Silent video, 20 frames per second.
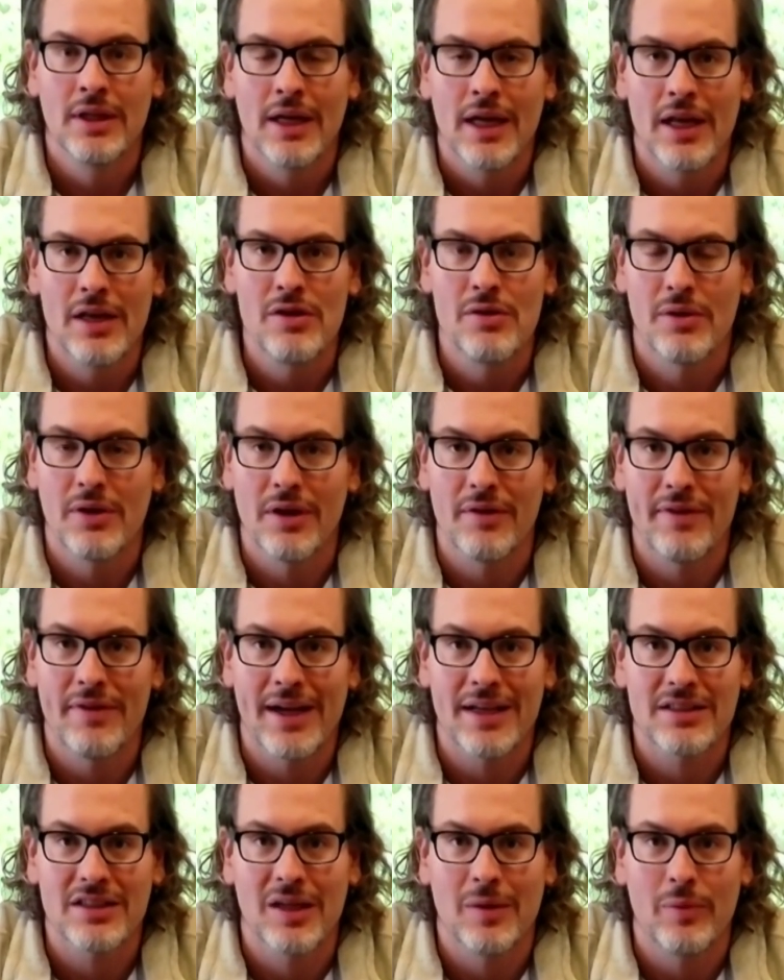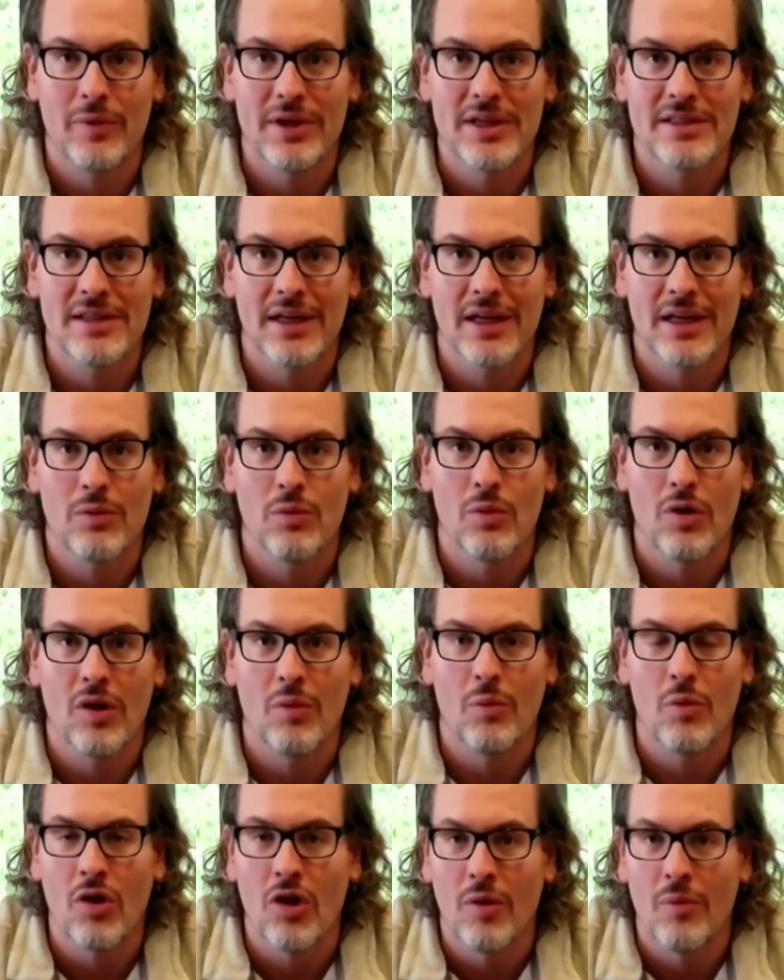And you could have asked companies like
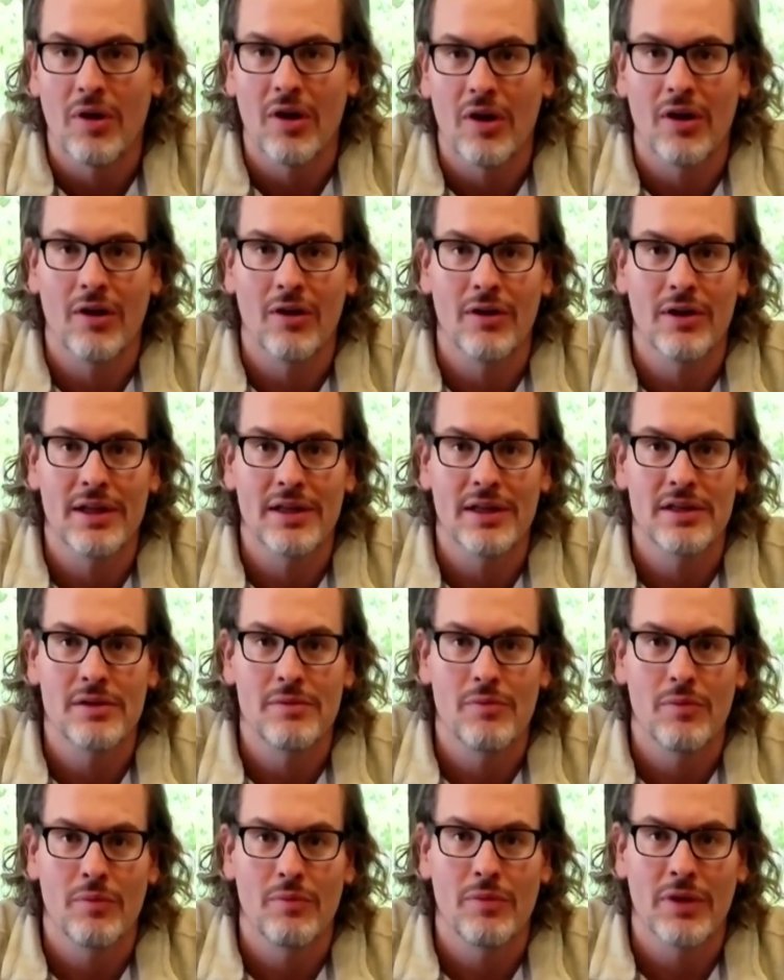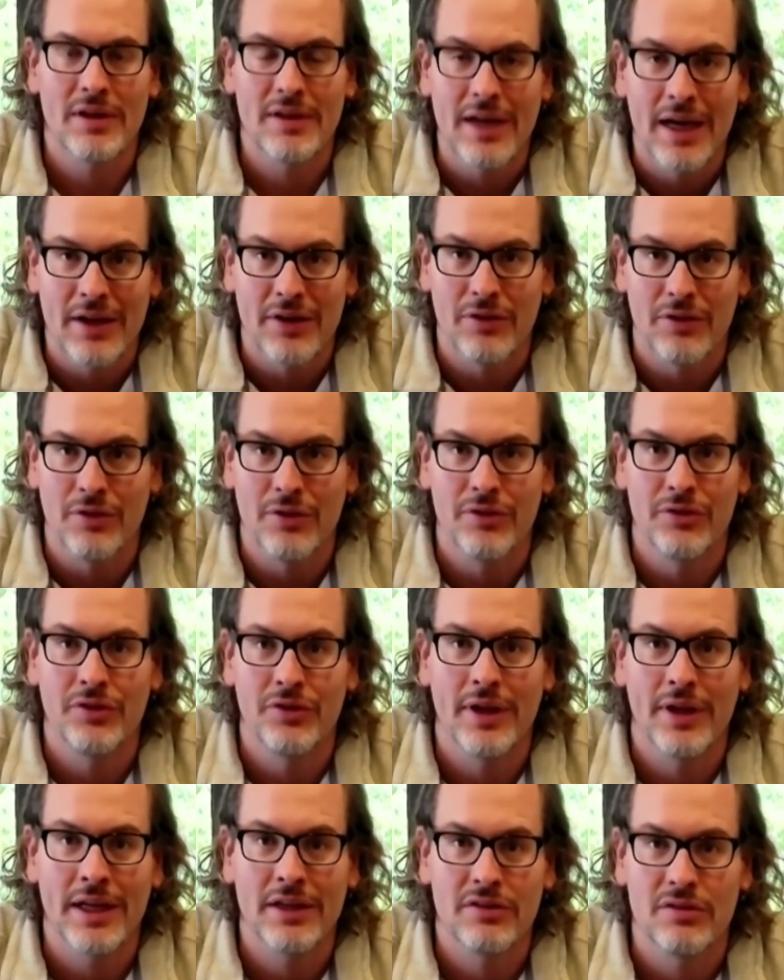Walmart and McDonald's,
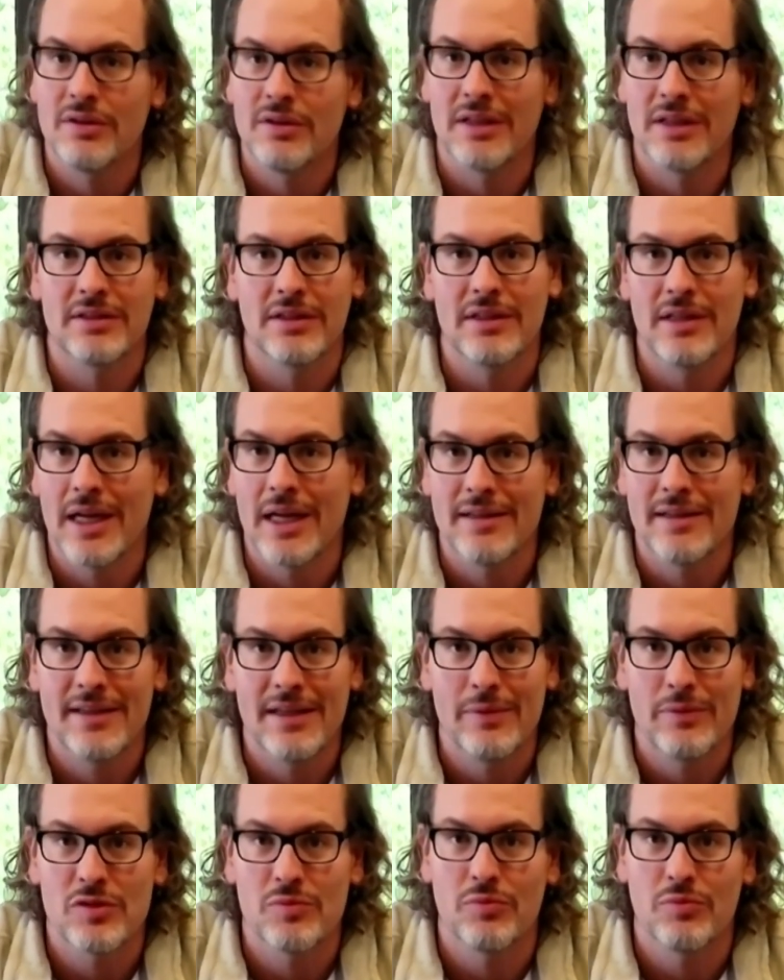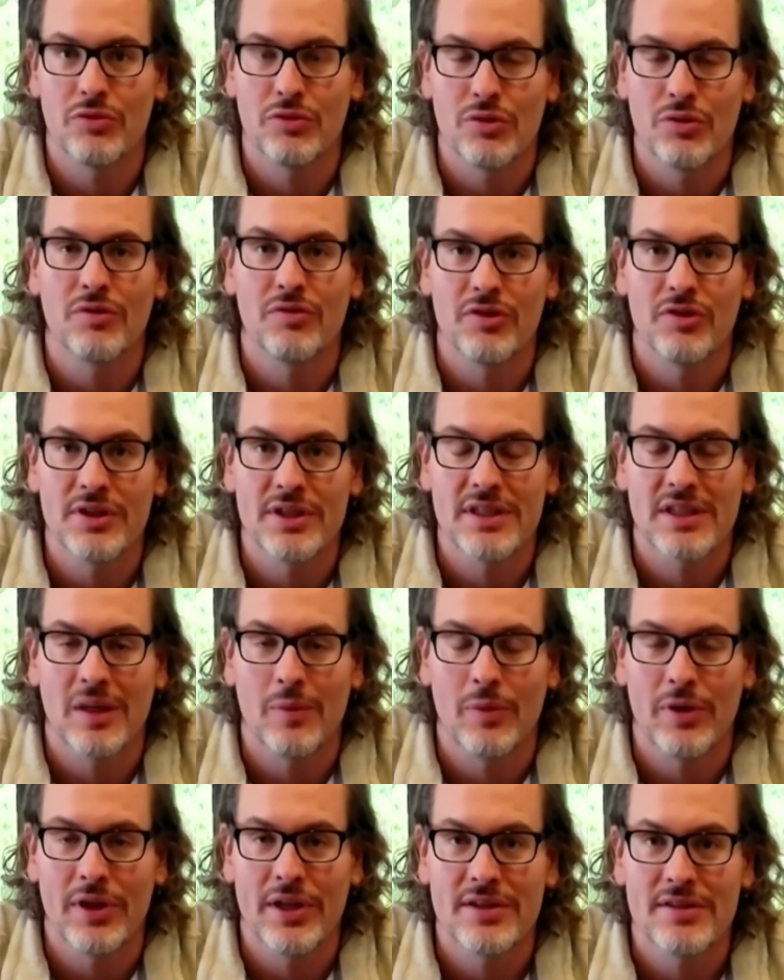like 2019 was brutal for these
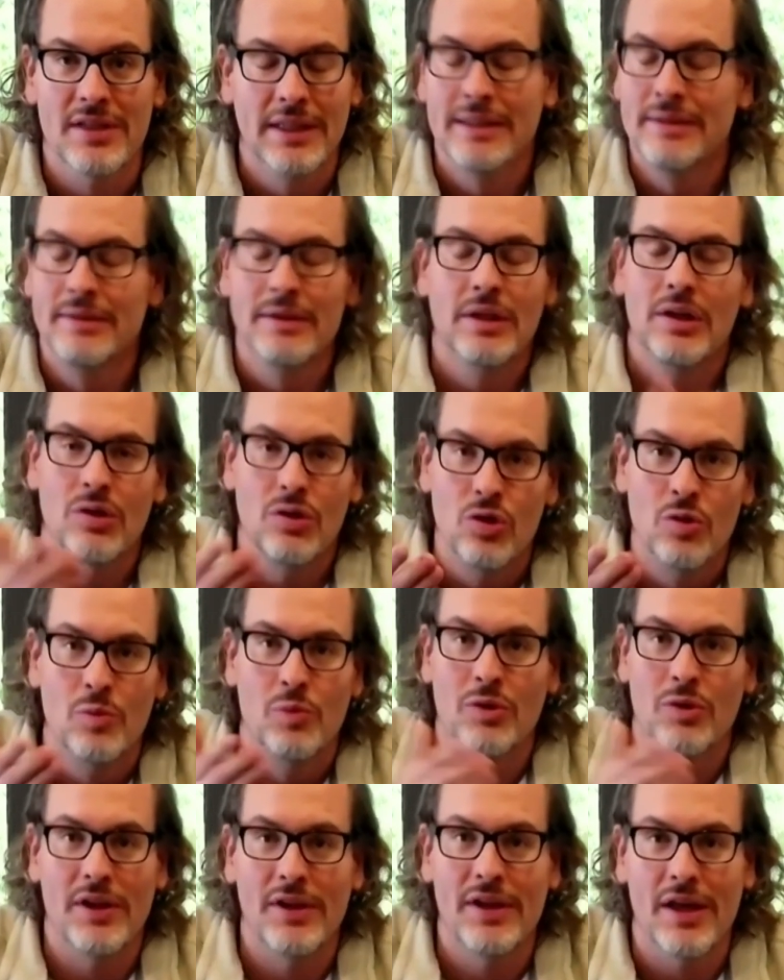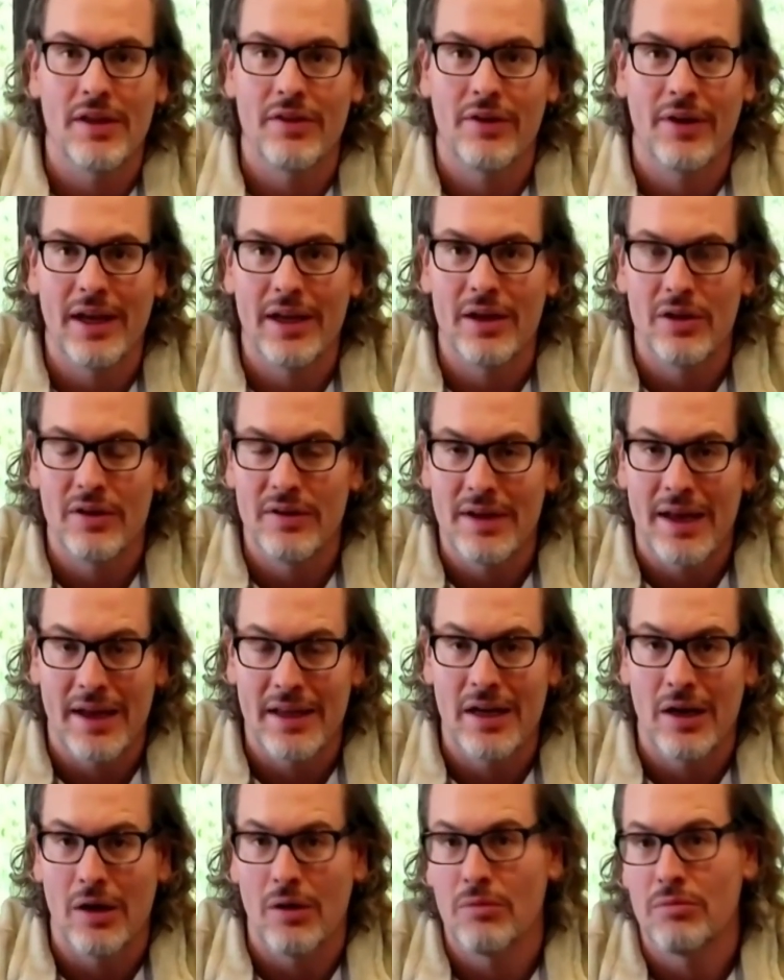companies. Uber on the other, you know,